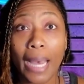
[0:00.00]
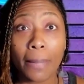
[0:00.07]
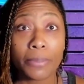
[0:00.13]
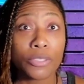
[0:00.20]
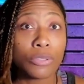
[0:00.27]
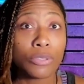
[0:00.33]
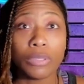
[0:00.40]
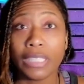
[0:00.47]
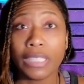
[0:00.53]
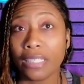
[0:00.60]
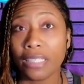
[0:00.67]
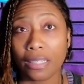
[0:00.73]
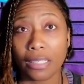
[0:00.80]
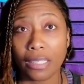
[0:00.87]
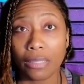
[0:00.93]
Absolutely
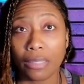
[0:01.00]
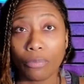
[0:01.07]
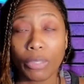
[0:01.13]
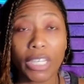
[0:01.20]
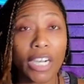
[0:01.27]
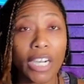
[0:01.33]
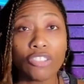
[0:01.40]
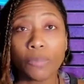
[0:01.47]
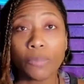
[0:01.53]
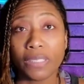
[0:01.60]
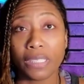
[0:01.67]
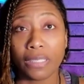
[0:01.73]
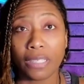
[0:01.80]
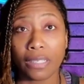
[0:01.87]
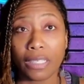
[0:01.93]
nothing.
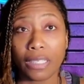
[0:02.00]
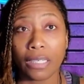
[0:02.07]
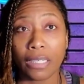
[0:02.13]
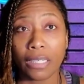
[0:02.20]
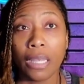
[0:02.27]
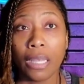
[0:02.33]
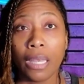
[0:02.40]
100% nothing.